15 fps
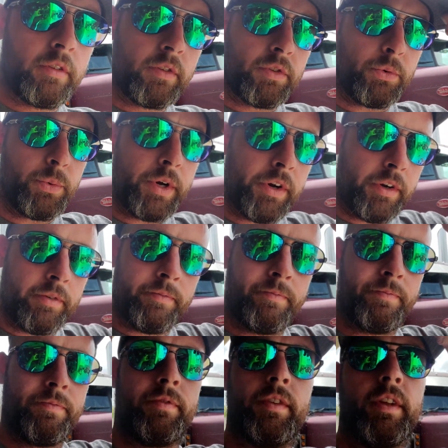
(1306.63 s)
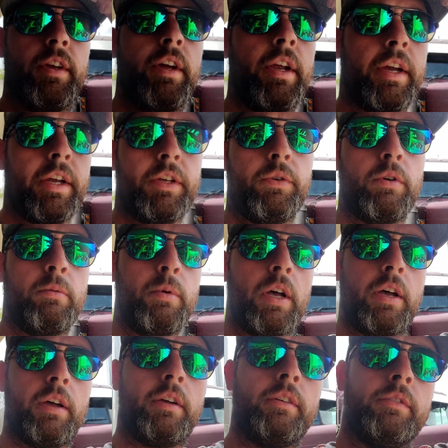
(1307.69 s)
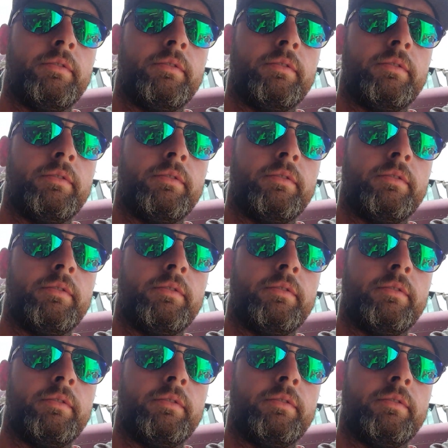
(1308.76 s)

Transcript: the rear. And I got UMI